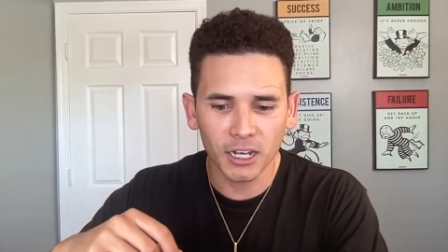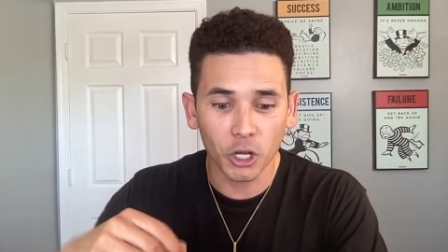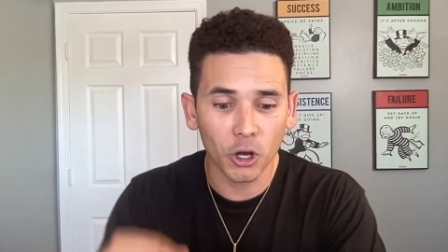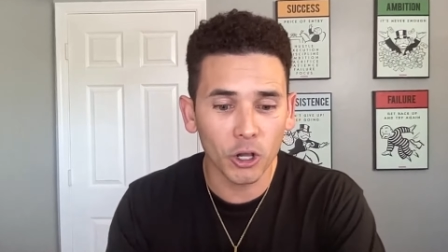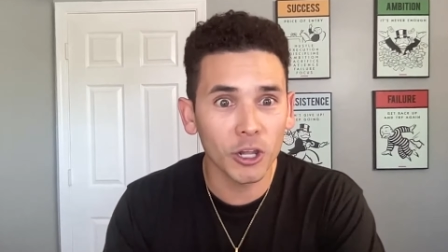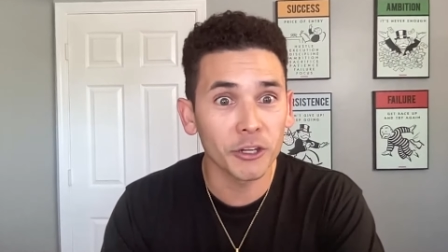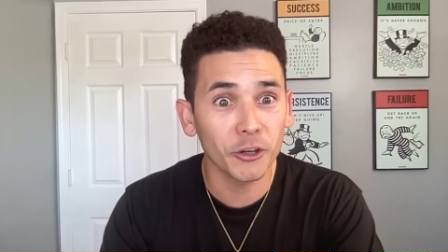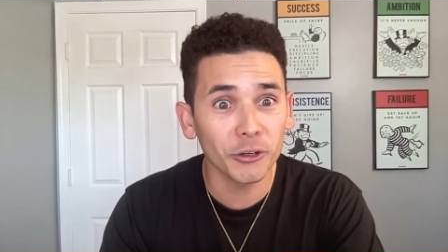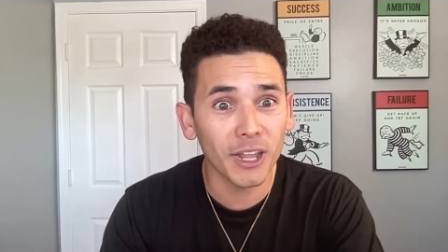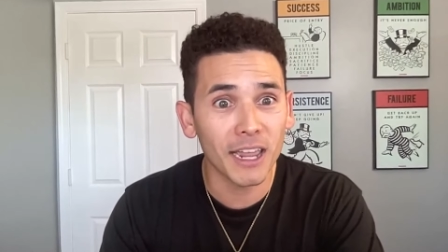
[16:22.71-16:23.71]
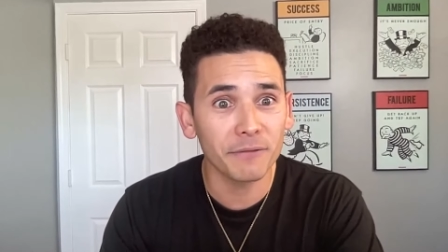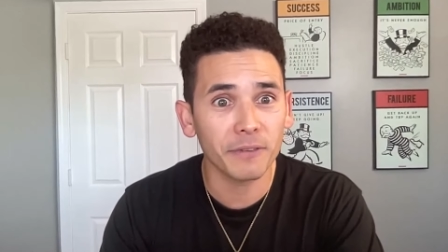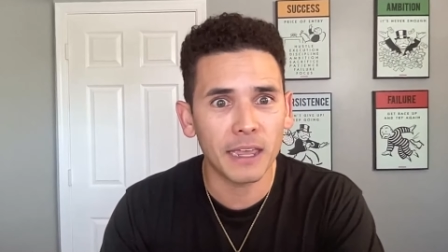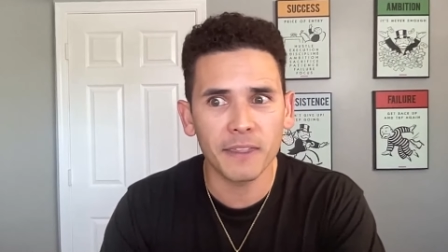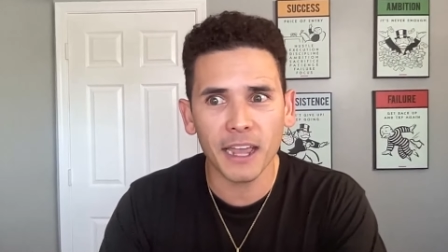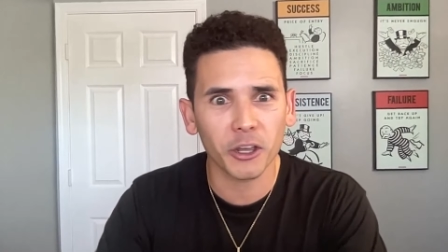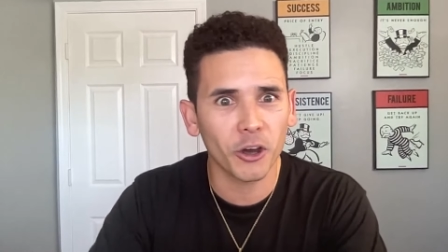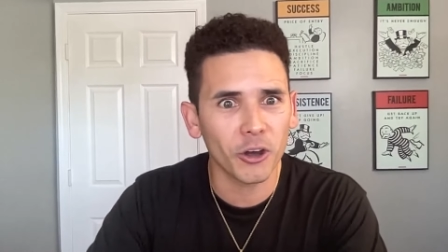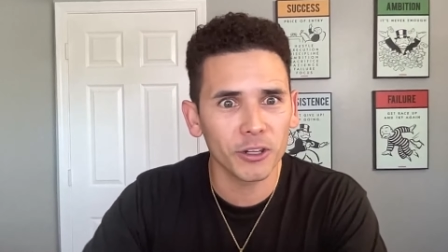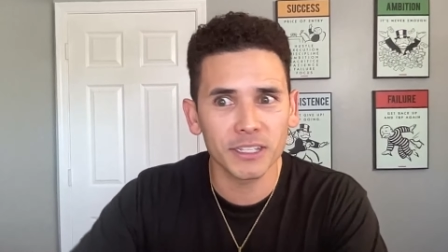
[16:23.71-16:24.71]
a call on your life and that
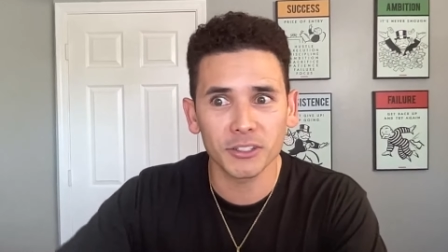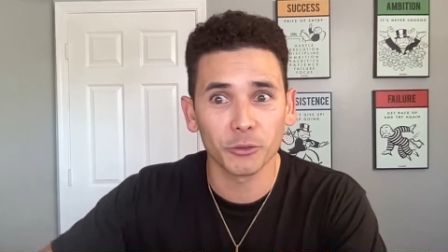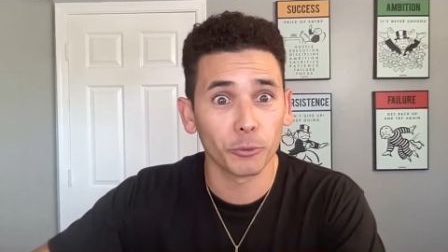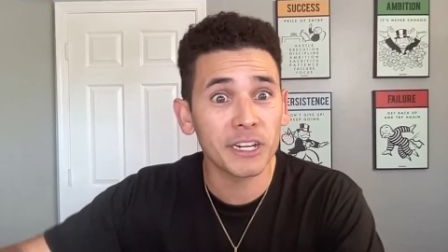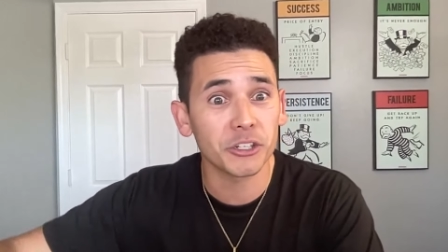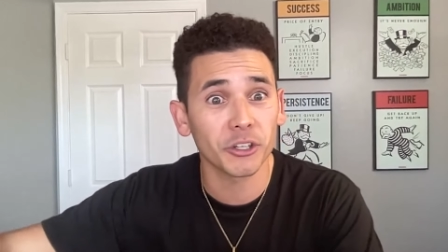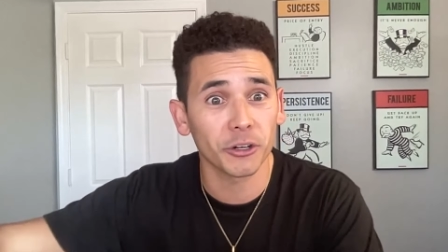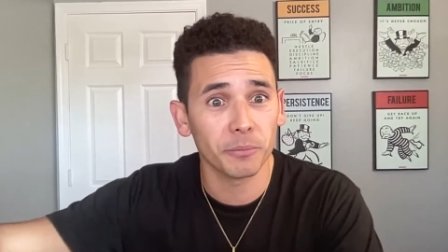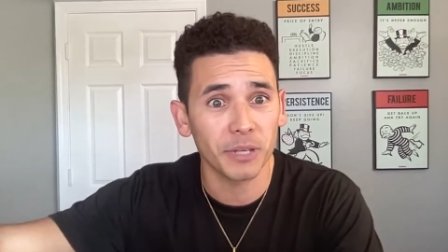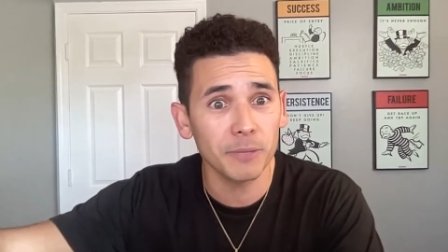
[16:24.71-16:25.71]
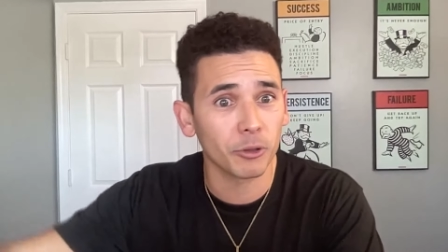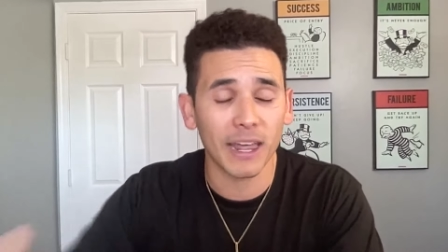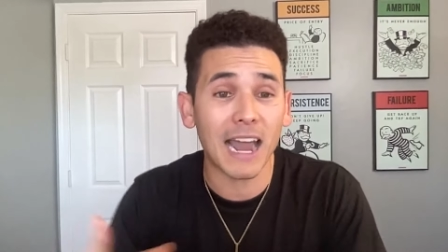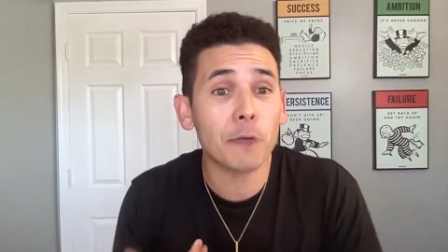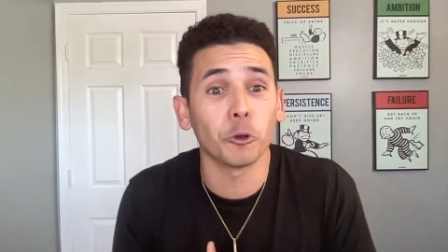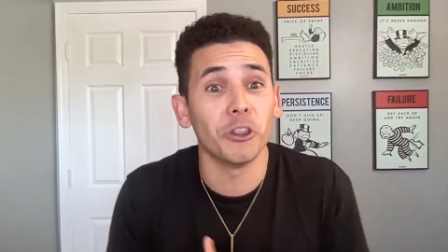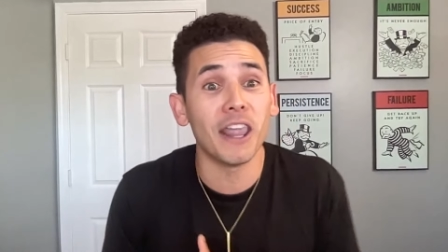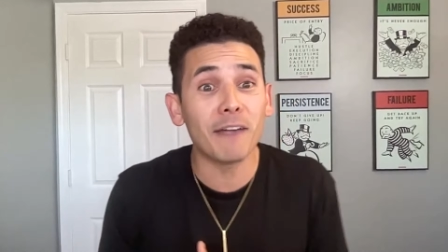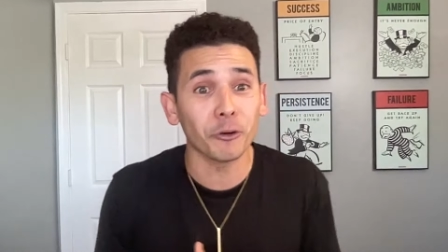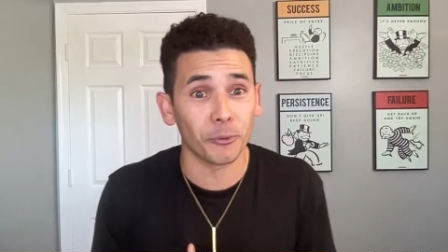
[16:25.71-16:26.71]
call is to reach certain people that i will
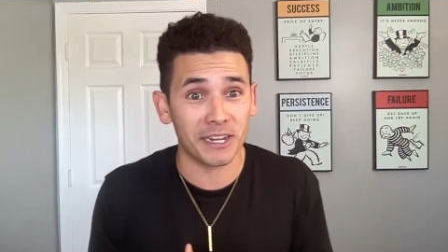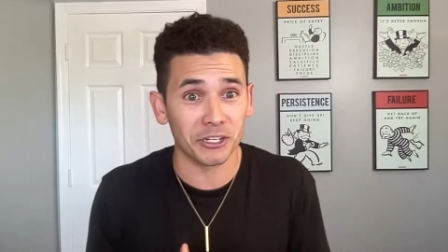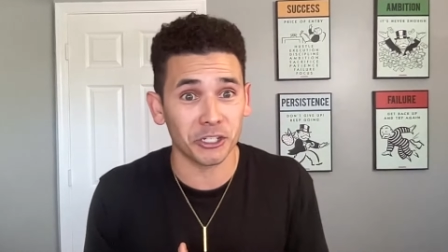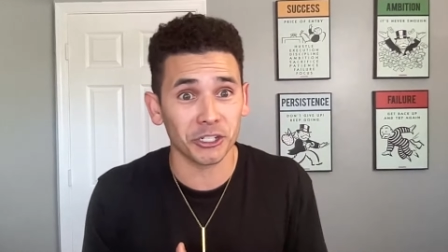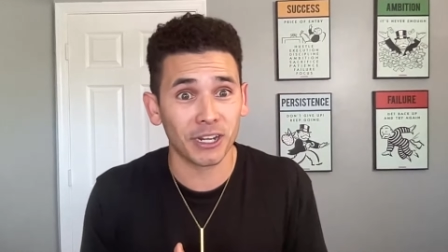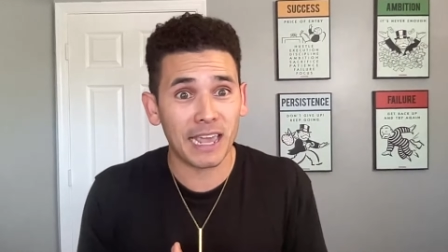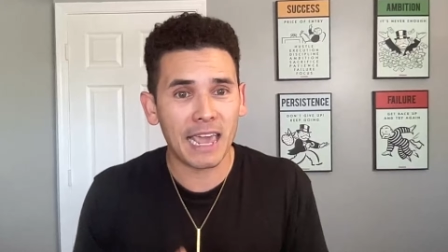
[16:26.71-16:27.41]
never reach